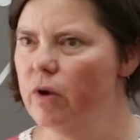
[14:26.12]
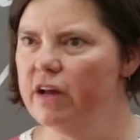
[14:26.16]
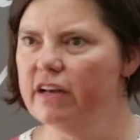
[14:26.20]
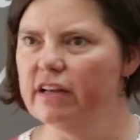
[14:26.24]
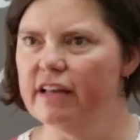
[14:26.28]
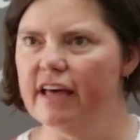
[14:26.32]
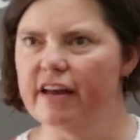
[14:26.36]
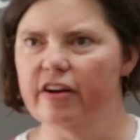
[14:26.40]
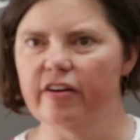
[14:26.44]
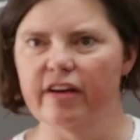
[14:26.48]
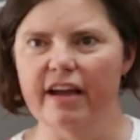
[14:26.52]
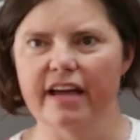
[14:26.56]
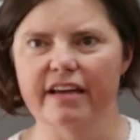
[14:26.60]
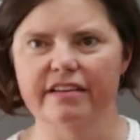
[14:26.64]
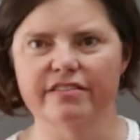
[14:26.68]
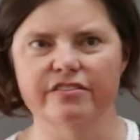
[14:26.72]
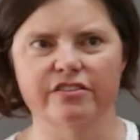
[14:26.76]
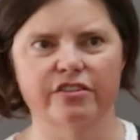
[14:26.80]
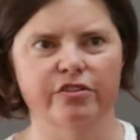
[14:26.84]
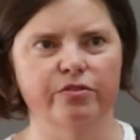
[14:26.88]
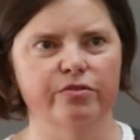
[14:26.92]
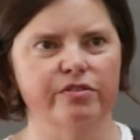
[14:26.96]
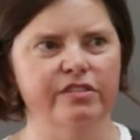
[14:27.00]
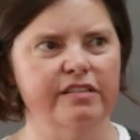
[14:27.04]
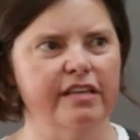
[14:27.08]
one letter
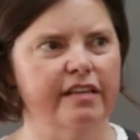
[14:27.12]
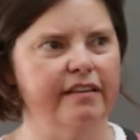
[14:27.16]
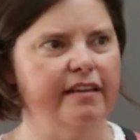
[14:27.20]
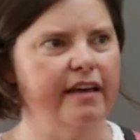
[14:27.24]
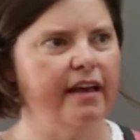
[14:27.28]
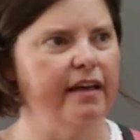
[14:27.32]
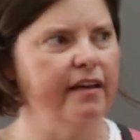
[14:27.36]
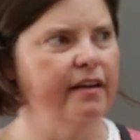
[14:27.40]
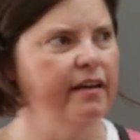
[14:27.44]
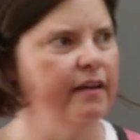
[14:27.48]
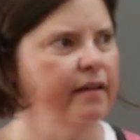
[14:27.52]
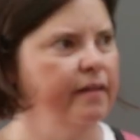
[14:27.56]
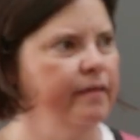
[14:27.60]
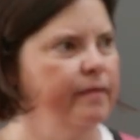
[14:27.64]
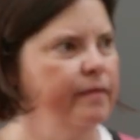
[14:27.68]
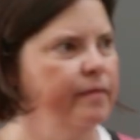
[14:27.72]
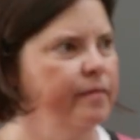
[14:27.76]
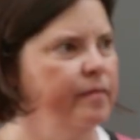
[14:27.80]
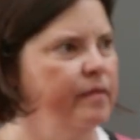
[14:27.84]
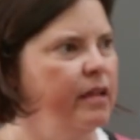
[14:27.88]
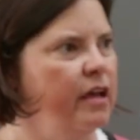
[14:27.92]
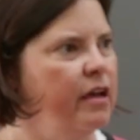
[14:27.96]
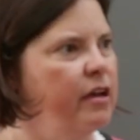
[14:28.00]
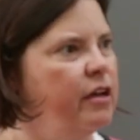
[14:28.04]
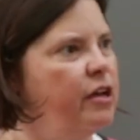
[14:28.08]
S, who said that?
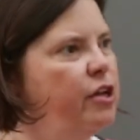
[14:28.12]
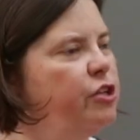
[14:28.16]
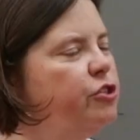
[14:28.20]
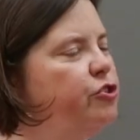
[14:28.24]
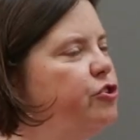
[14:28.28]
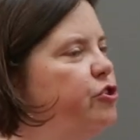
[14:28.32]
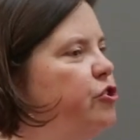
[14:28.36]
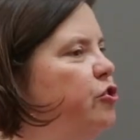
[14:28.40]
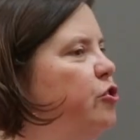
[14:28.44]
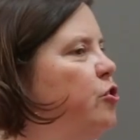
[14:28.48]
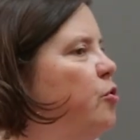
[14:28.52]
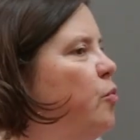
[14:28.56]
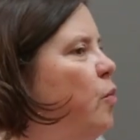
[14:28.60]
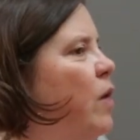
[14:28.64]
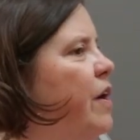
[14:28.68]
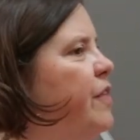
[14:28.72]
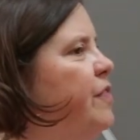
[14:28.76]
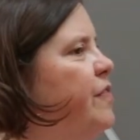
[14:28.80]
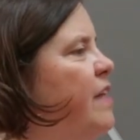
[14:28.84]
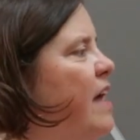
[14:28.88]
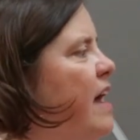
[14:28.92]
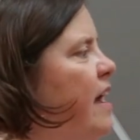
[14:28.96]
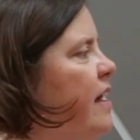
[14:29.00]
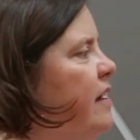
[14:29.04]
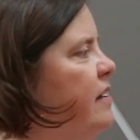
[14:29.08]
Do you
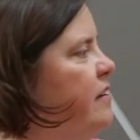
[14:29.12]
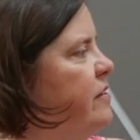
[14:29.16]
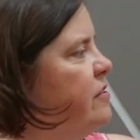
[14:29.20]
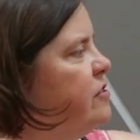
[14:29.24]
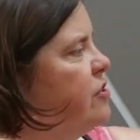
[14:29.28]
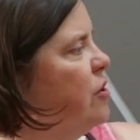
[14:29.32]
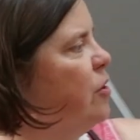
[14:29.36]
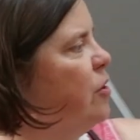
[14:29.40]
want that?